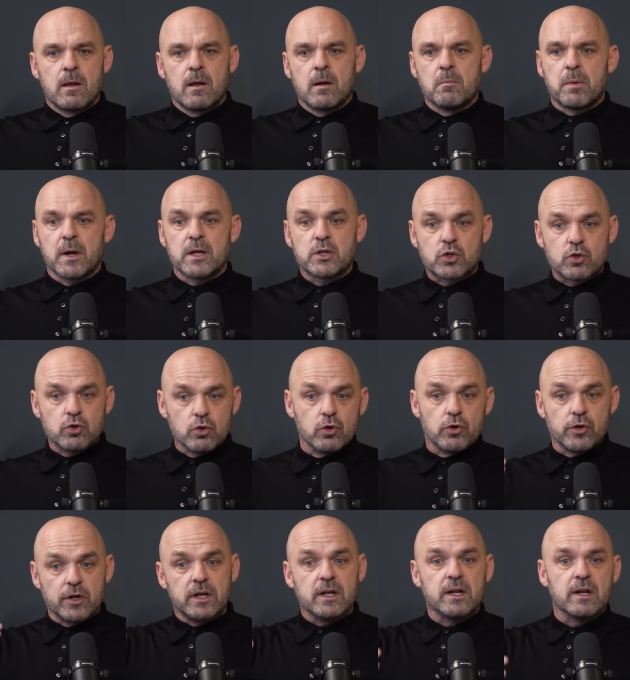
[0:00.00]
And by
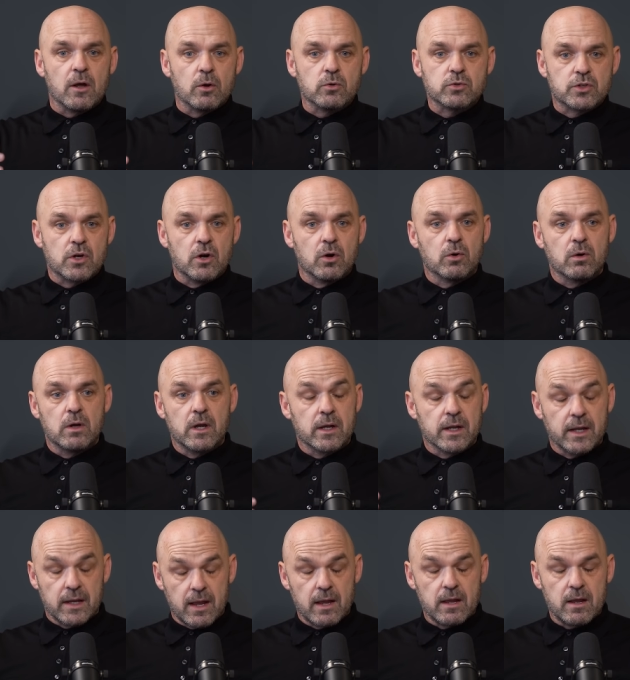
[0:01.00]
scoring in those goals
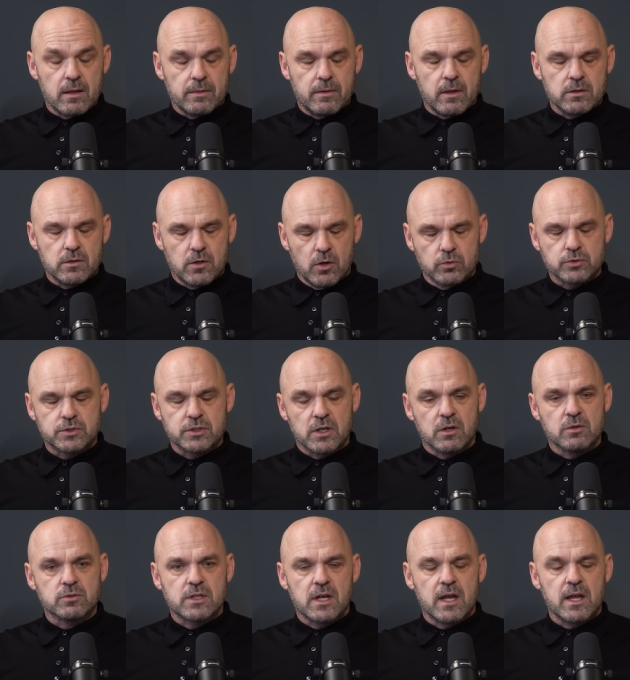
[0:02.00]
in
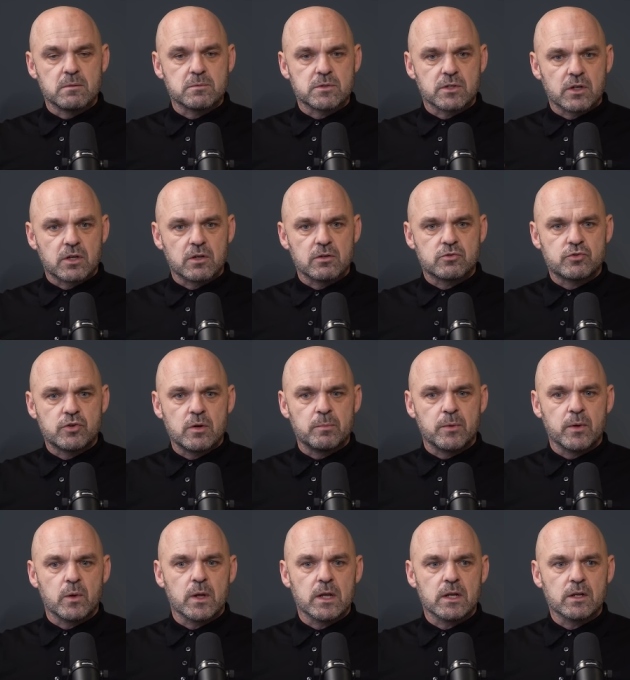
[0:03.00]
those games and
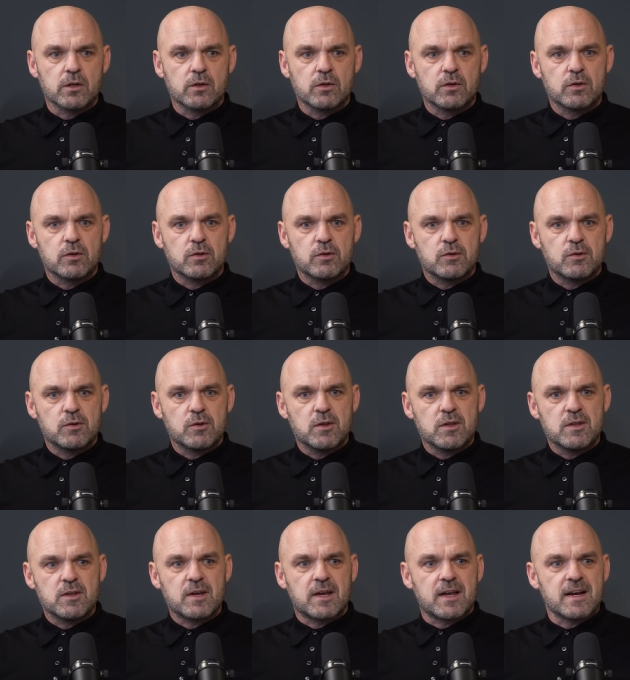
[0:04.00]
contributing,
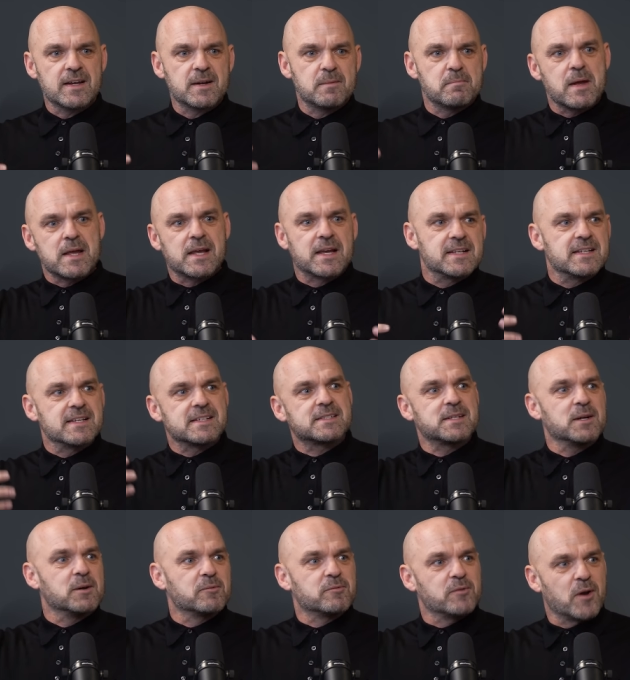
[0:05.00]
you're kind of making
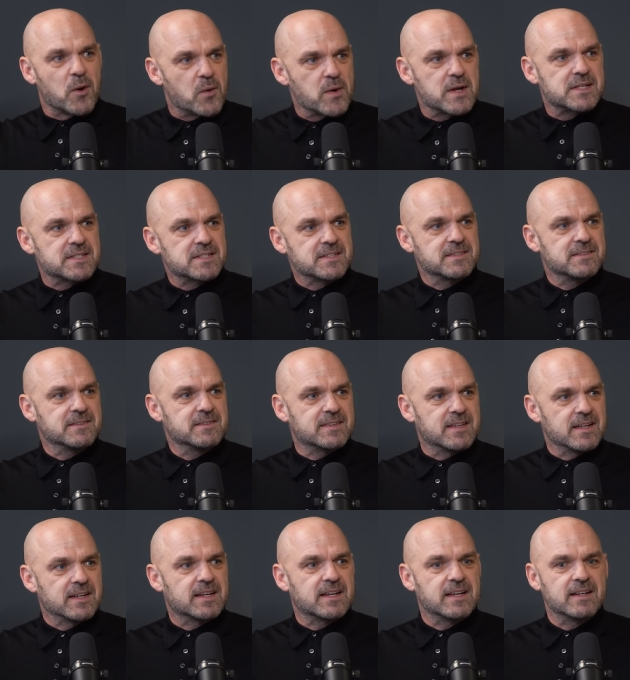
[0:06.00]
yourself noticed and
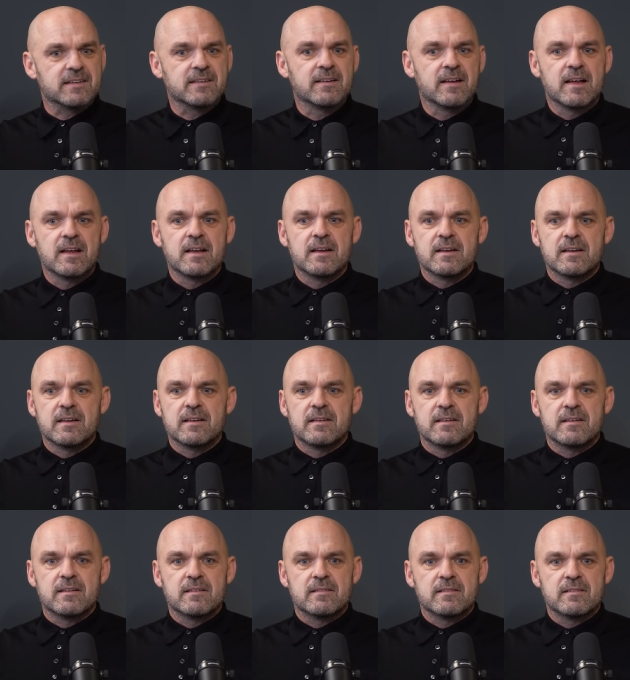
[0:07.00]
thinking,
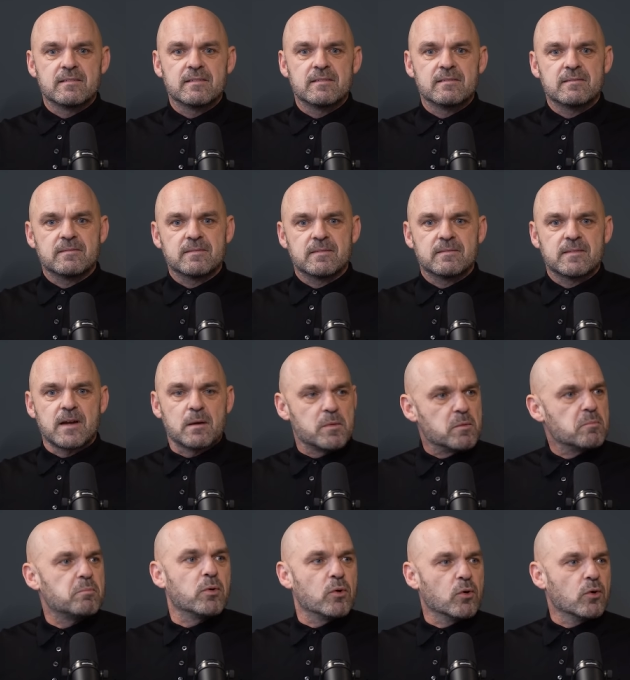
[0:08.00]
I'm
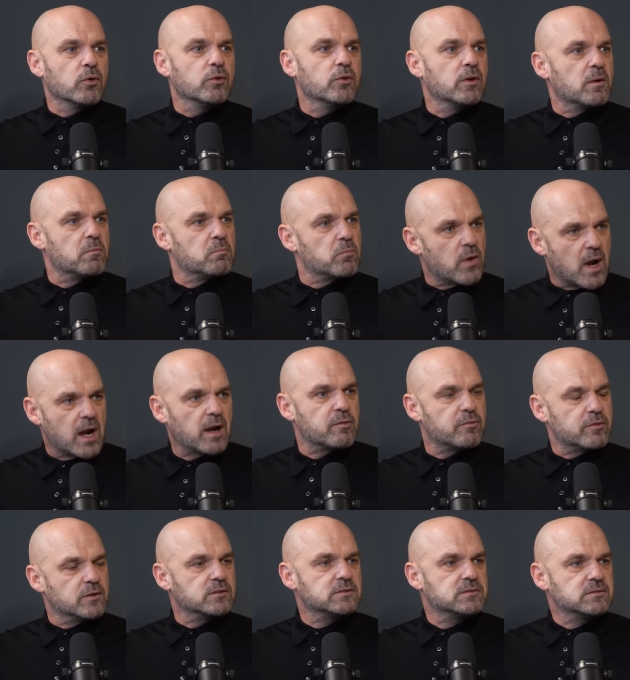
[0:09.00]
important, I'm
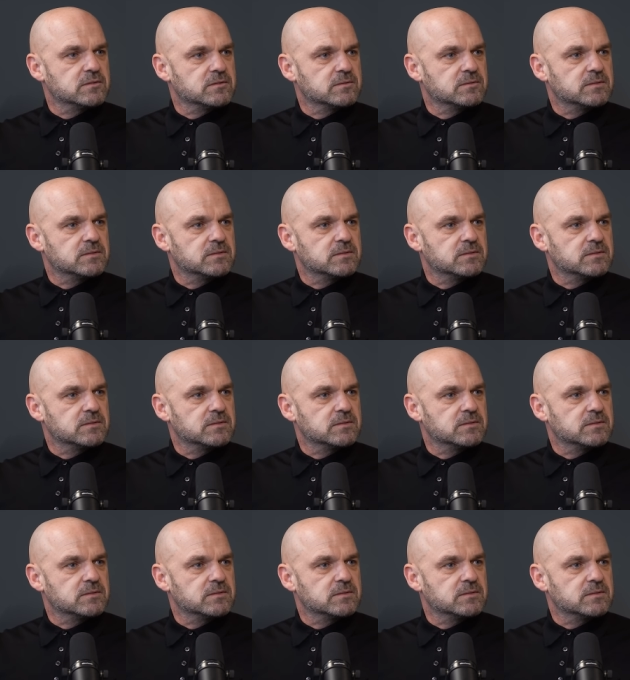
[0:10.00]
relevant.